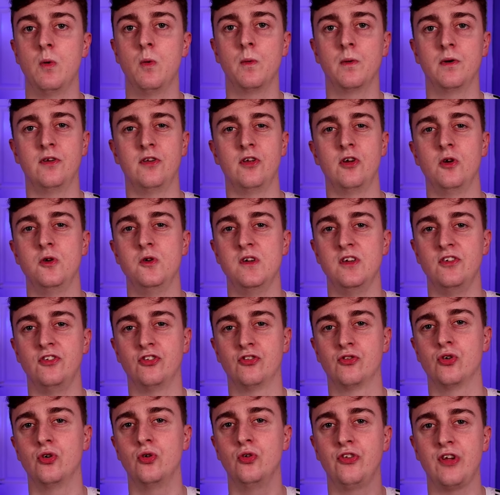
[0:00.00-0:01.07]
then what we want to do is
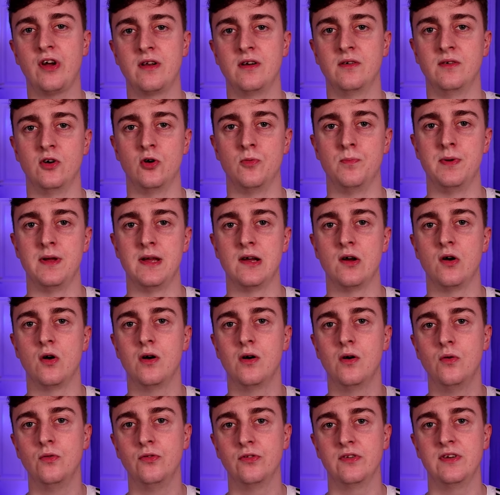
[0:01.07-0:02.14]
scroll down a little bit
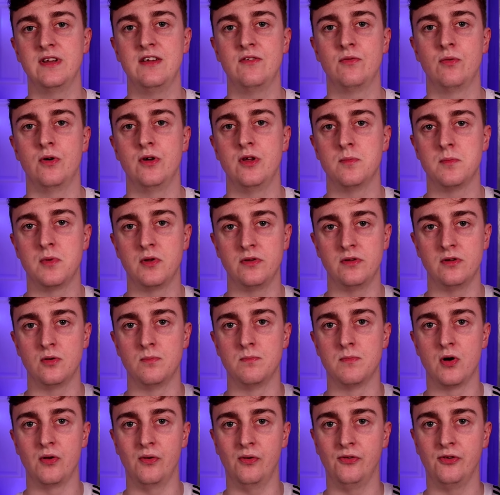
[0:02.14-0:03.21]
underneath where you want your
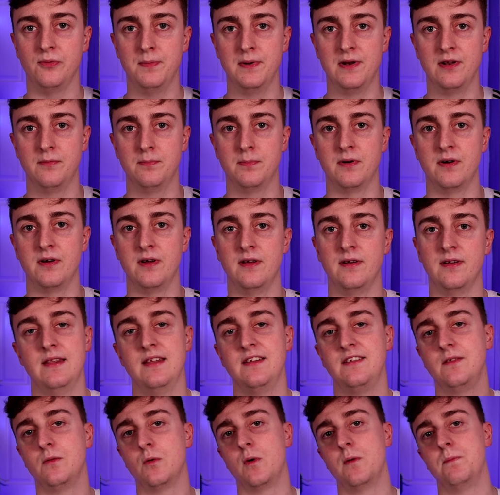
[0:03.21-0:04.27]
model to be displayed. And
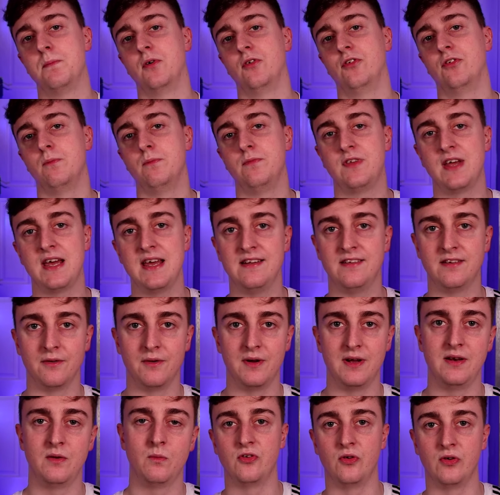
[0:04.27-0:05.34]
this is where we put some data
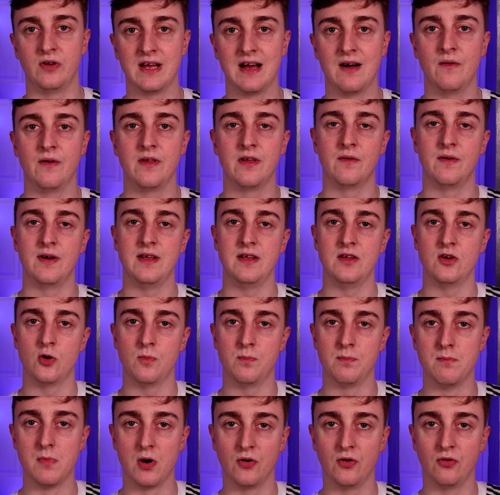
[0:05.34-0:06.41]
in, which will calculate
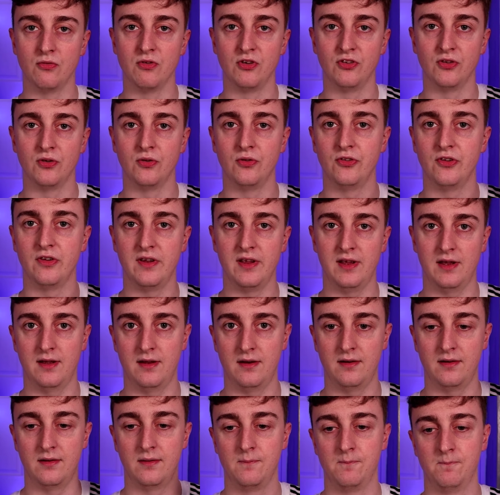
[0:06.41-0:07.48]
your model results at the
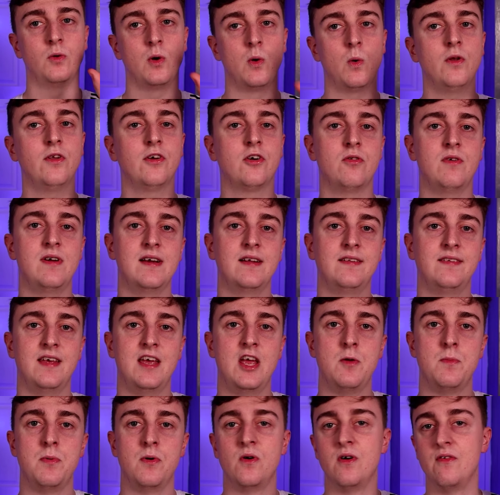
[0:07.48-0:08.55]
end. So we want to create a
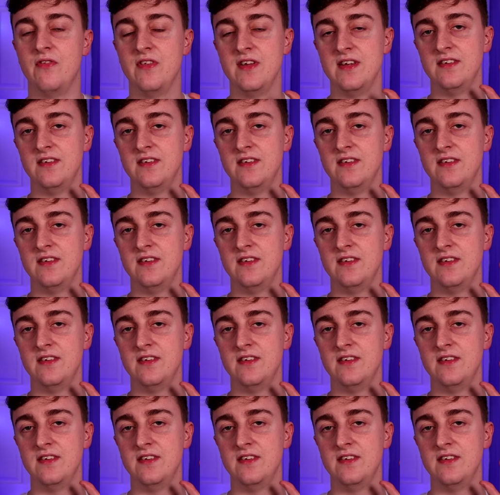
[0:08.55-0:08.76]
table of